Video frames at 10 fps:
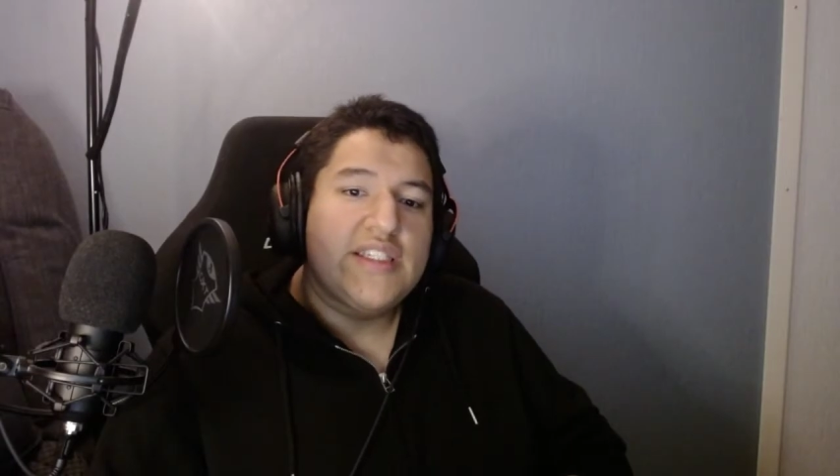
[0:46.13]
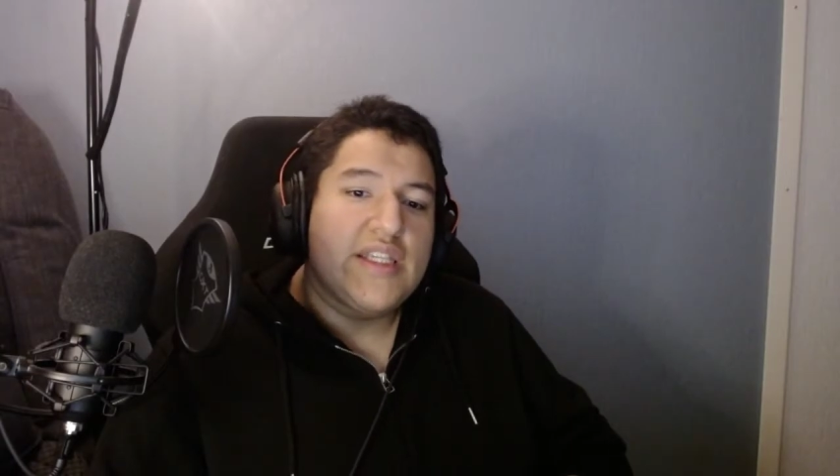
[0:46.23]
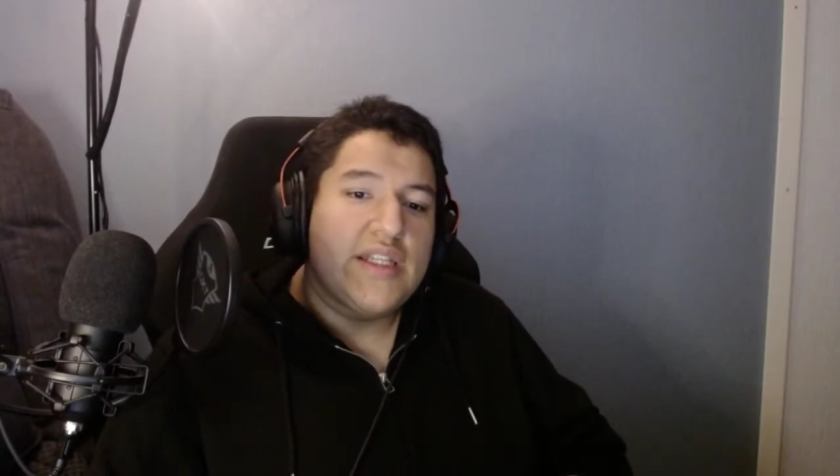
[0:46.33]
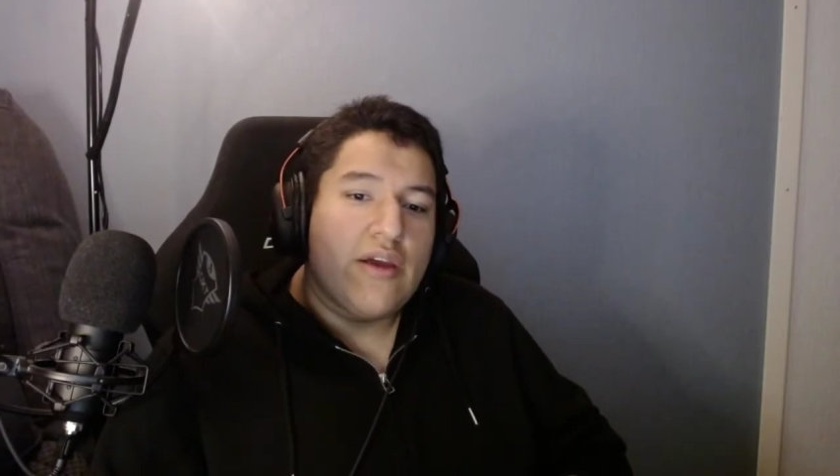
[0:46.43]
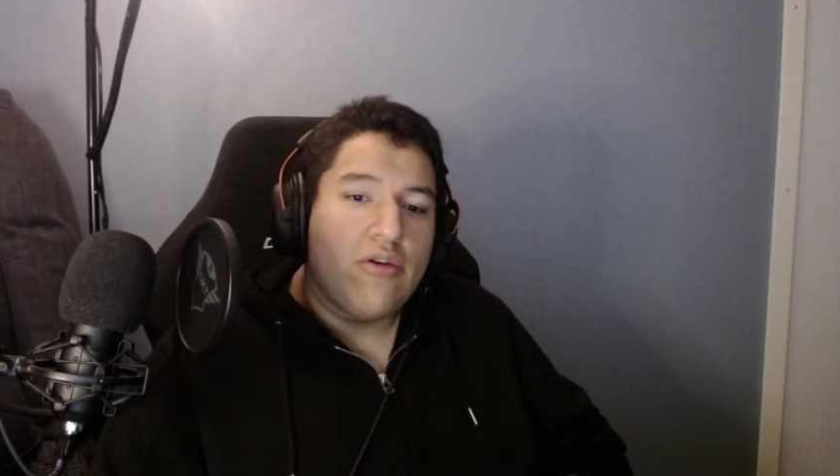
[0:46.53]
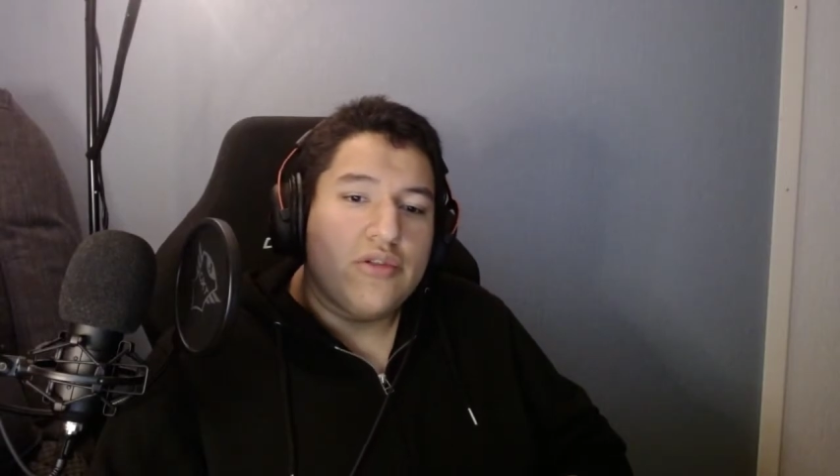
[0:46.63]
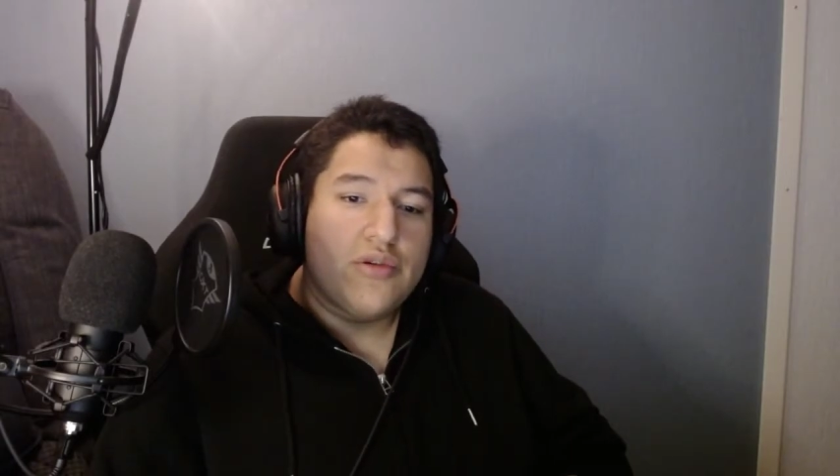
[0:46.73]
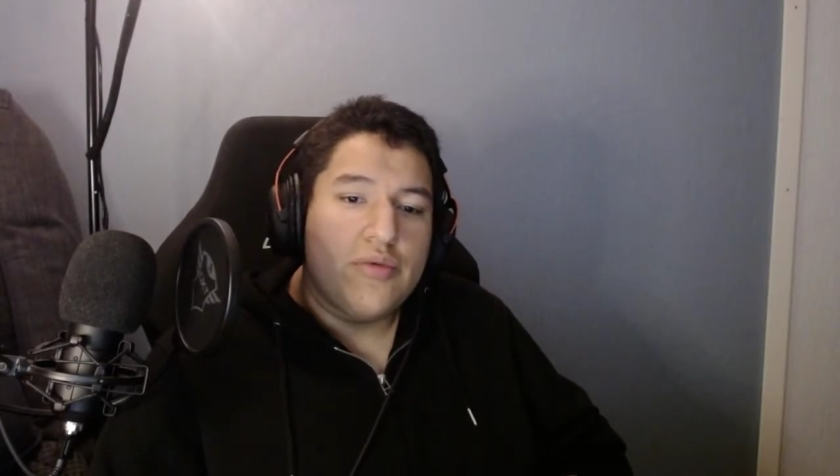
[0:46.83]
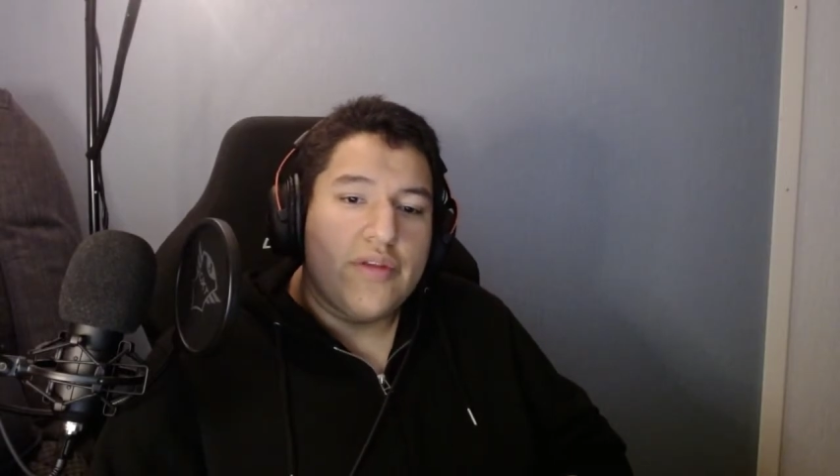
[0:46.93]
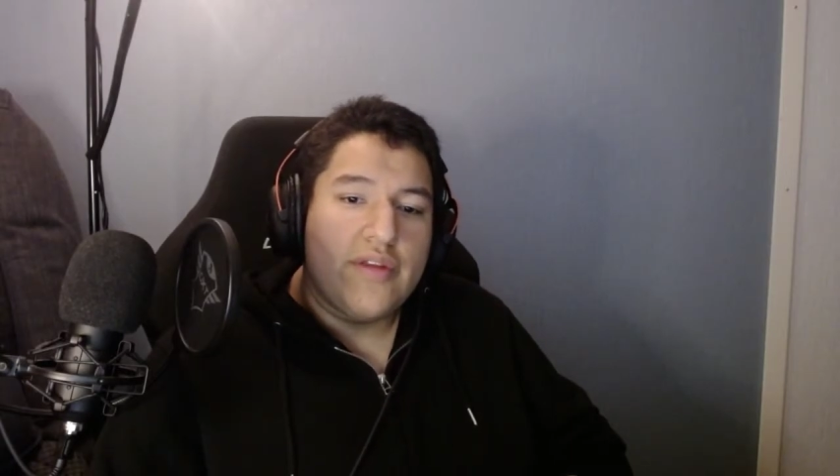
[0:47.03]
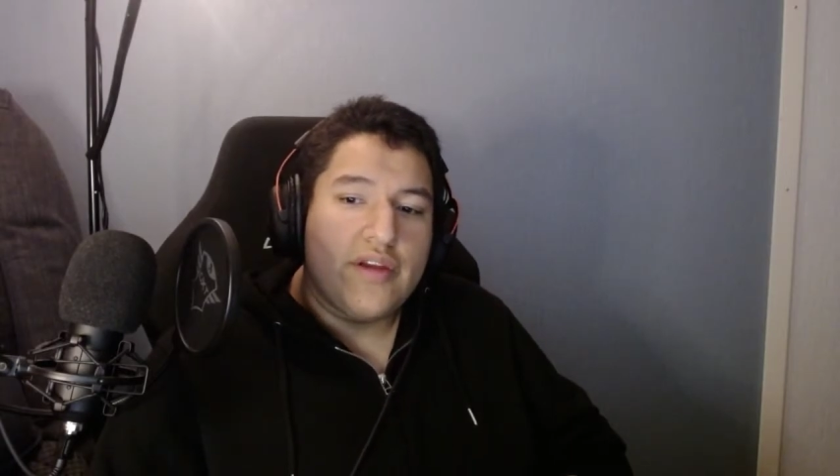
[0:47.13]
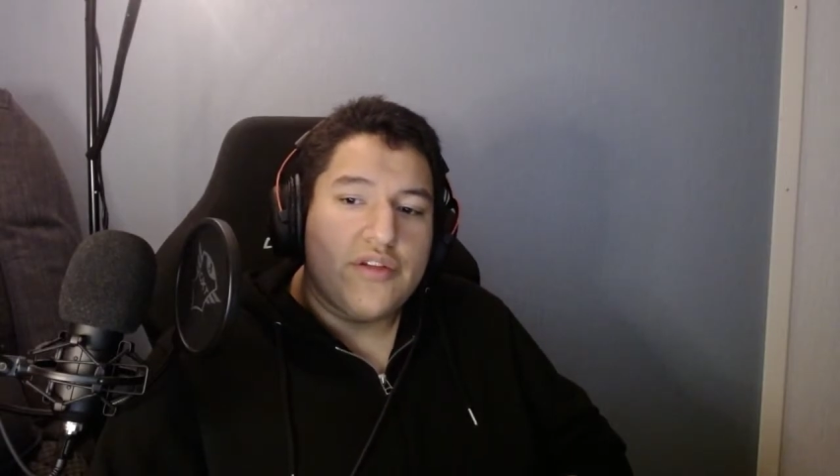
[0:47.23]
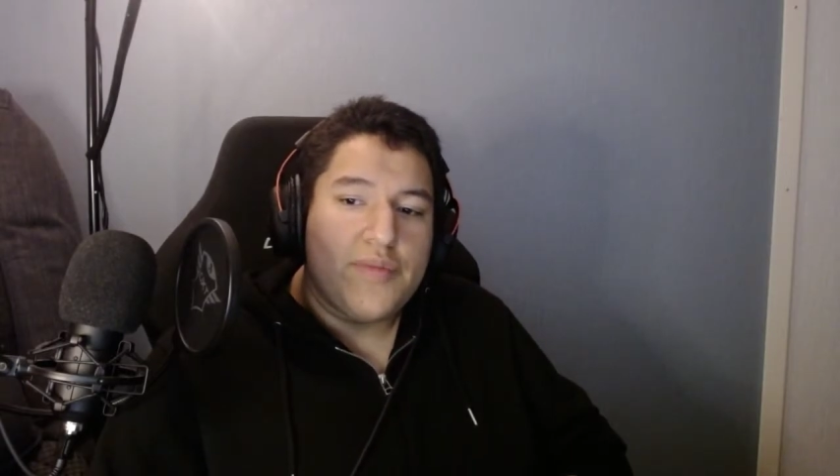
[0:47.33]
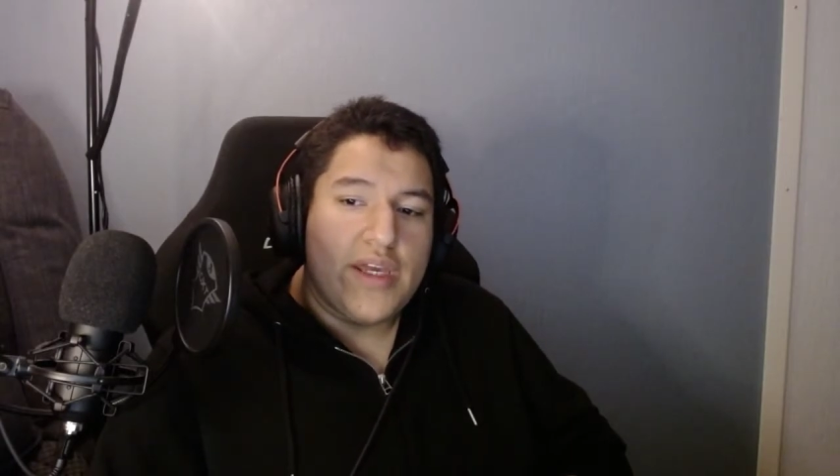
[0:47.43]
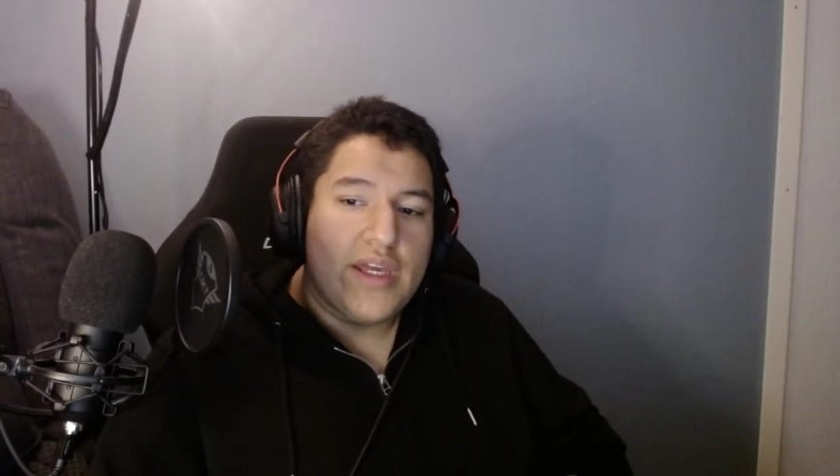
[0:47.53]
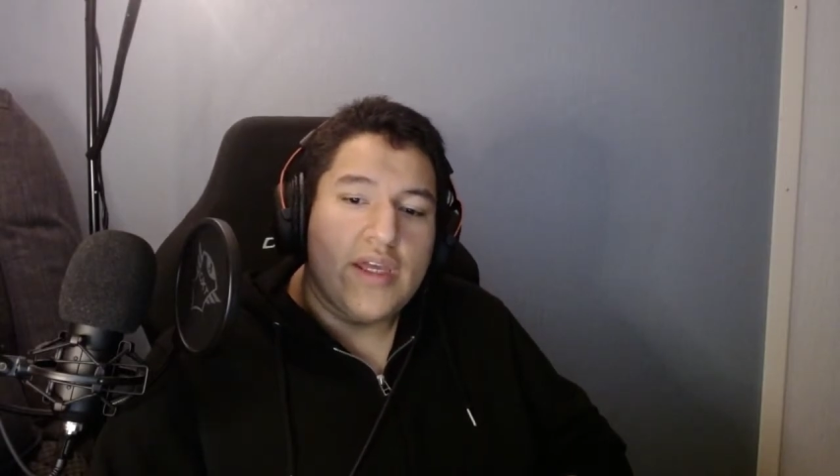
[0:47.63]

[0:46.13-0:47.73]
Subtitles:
and I also want there to be